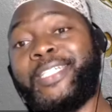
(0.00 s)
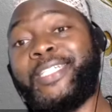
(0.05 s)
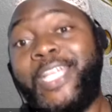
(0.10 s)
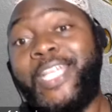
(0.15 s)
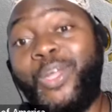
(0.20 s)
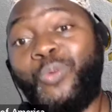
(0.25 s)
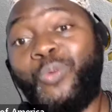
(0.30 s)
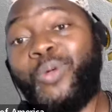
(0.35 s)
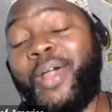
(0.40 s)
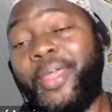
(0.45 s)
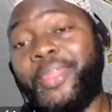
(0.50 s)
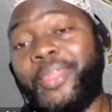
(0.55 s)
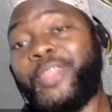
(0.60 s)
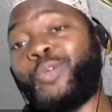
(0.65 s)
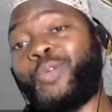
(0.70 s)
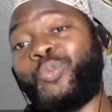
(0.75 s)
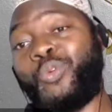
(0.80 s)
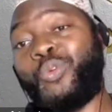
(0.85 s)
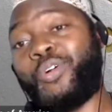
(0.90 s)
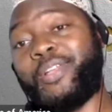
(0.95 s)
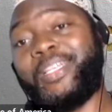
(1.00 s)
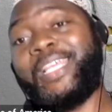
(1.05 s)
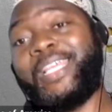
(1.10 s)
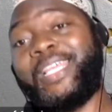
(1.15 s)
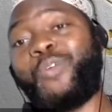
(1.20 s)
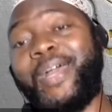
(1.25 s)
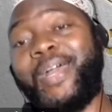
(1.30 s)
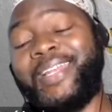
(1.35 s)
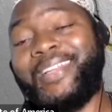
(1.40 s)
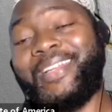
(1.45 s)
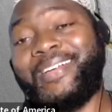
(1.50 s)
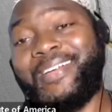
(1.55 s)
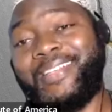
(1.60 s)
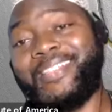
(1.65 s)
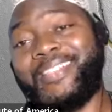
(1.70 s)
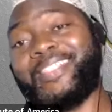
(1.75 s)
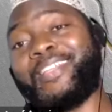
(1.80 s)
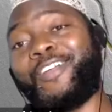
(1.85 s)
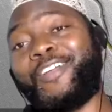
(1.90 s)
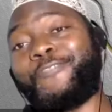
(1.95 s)
They were the
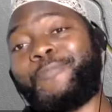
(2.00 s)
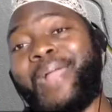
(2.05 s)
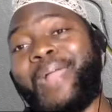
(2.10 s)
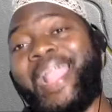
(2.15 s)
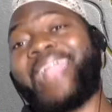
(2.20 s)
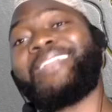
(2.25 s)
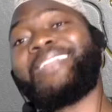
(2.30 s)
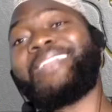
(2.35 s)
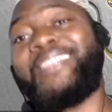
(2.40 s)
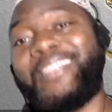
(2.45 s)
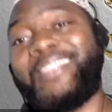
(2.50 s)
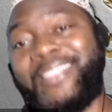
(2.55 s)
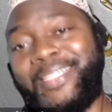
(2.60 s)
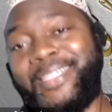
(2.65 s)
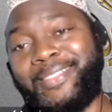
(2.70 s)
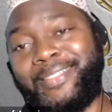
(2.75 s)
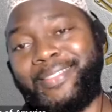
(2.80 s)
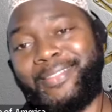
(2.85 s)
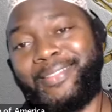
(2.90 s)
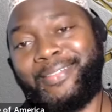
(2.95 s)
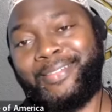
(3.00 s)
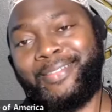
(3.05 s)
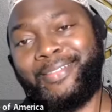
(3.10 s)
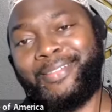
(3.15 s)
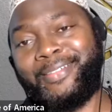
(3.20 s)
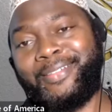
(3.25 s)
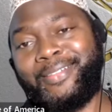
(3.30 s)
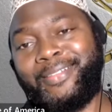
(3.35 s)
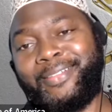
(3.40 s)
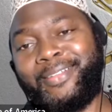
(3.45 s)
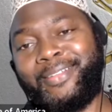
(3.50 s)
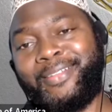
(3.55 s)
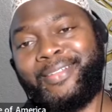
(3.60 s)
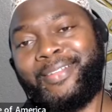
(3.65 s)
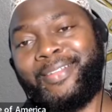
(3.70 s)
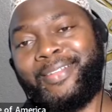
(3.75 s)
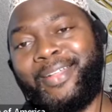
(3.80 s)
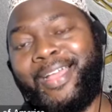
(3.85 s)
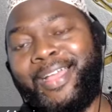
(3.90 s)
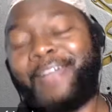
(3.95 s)
reason of my existence
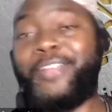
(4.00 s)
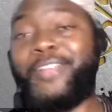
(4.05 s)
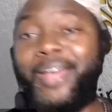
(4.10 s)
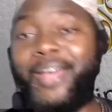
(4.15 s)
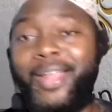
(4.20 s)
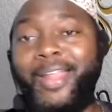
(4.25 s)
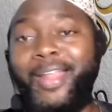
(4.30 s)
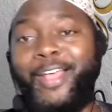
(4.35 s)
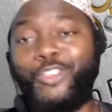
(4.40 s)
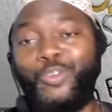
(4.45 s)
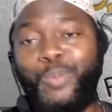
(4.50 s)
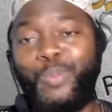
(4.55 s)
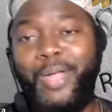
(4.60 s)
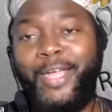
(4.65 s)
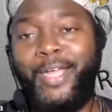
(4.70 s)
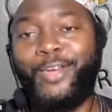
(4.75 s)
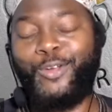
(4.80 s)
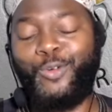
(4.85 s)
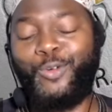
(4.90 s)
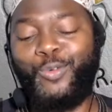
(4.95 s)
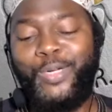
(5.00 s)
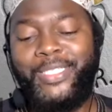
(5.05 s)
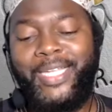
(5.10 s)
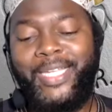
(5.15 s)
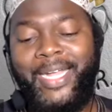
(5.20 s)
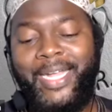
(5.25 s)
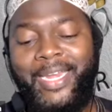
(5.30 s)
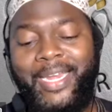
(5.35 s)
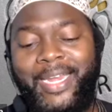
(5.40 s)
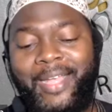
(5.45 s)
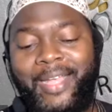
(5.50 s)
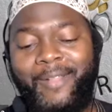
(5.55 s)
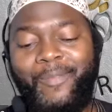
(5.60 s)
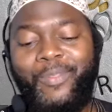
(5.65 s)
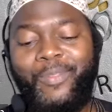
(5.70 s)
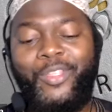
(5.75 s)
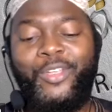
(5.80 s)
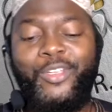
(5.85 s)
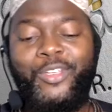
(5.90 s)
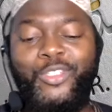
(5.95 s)
after Allah subhanahu wa ta'ala.
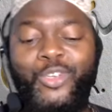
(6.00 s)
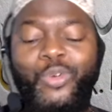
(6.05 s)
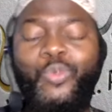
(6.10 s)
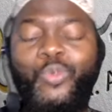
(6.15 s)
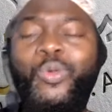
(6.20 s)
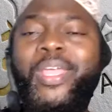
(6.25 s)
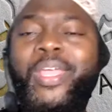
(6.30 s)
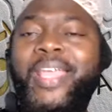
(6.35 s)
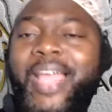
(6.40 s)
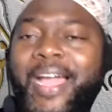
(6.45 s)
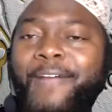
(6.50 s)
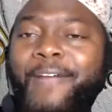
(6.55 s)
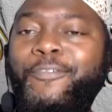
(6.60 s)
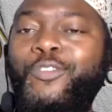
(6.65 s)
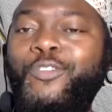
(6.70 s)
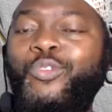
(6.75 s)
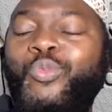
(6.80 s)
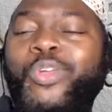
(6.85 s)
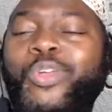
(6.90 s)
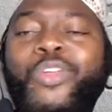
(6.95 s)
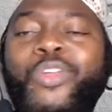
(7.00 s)
So we have to,